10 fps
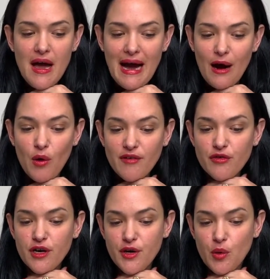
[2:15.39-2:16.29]
However,
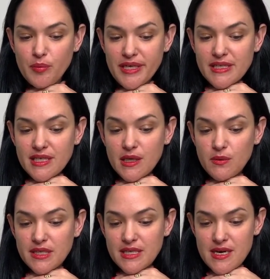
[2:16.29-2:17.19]
in obesity, we
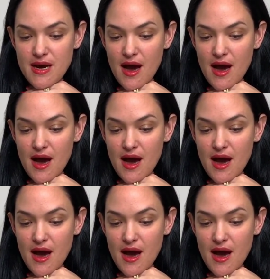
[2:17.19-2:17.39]
see an